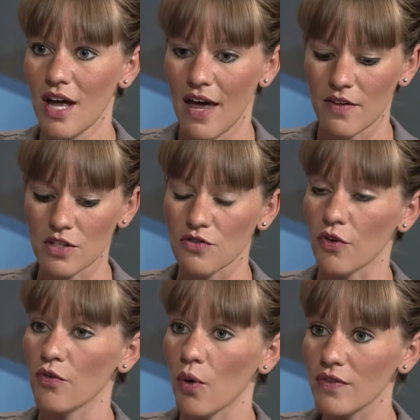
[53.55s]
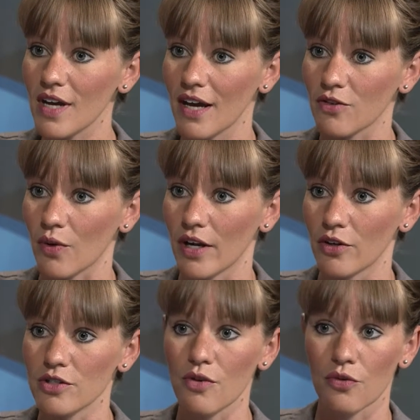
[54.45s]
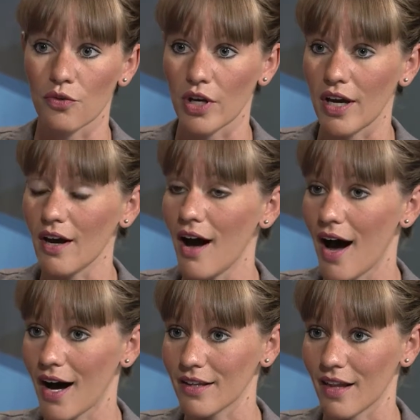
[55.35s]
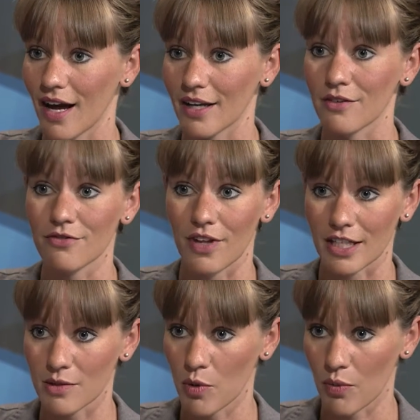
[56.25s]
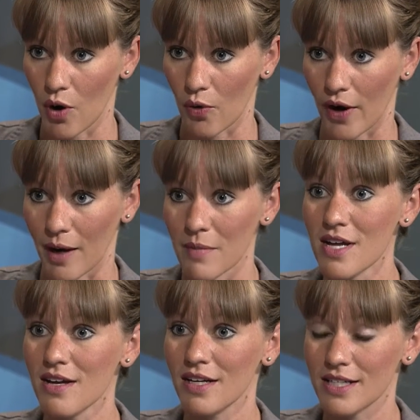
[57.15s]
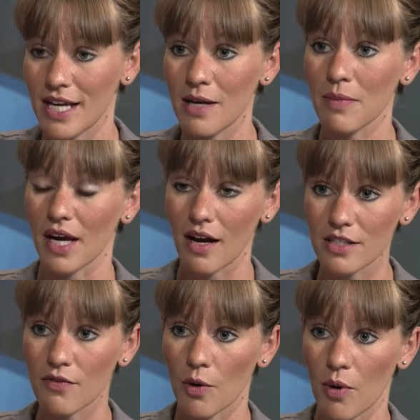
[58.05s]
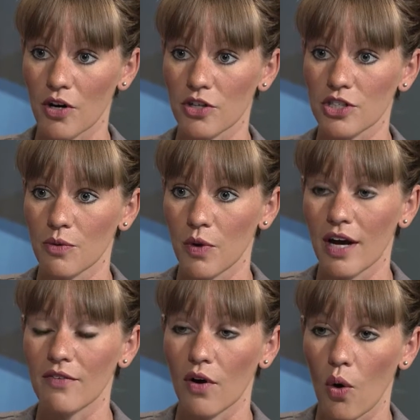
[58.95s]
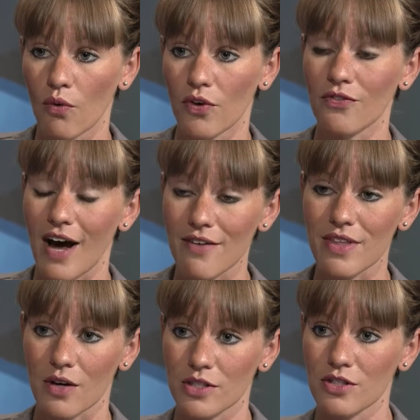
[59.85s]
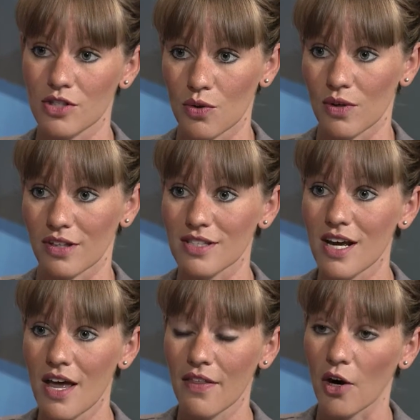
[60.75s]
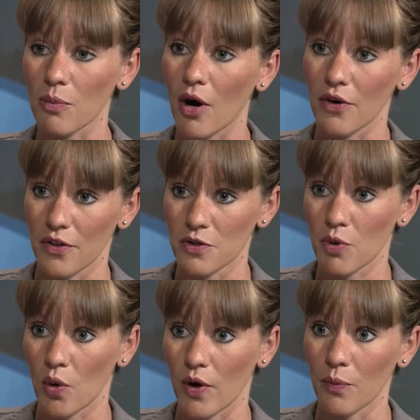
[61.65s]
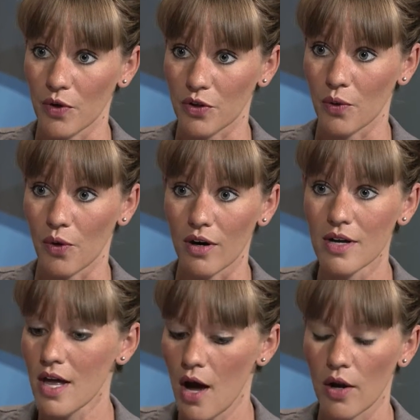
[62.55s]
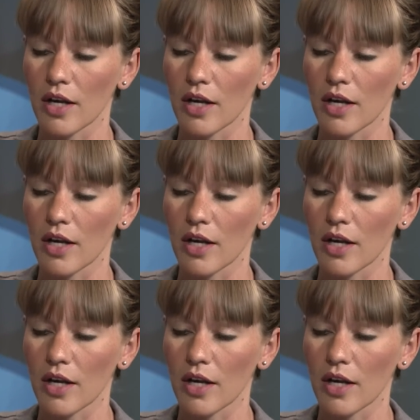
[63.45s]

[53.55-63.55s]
and this is for 4th to 8th graders, free, online, flexible program. To date, because of our partnership, we have over 5,000 students that are part of this program with Google. An